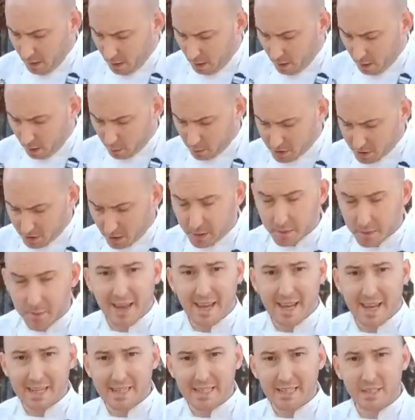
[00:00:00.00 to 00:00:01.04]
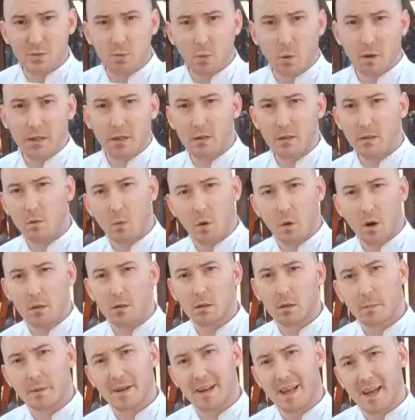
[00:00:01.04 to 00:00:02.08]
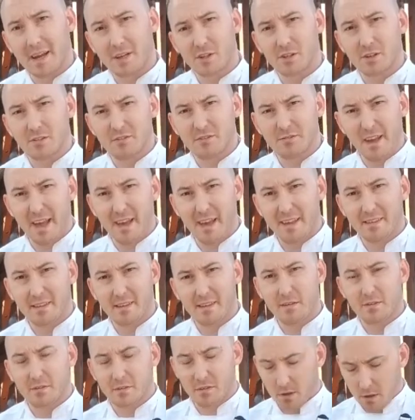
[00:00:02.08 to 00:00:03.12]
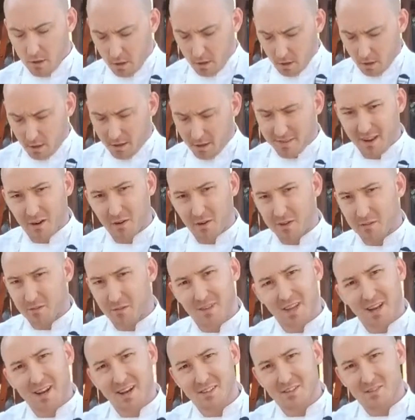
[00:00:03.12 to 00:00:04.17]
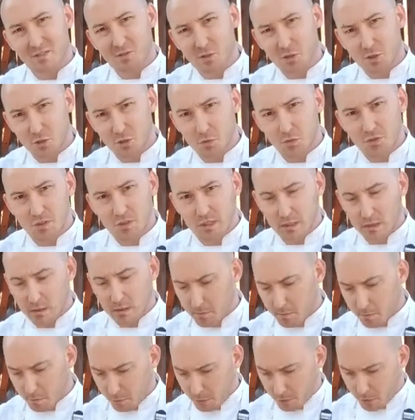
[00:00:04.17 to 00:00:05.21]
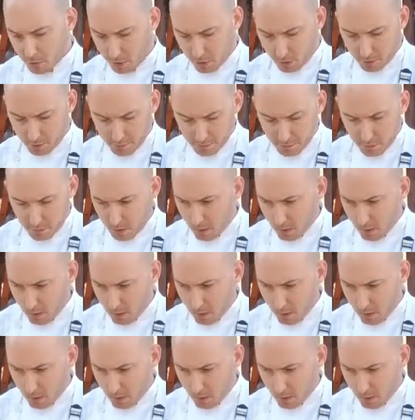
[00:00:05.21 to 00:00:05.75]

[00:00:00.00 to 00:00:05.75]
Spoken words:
We're talking about 80-20, you want a little bit of extra fat in this, that'll give you that nice juicy burger.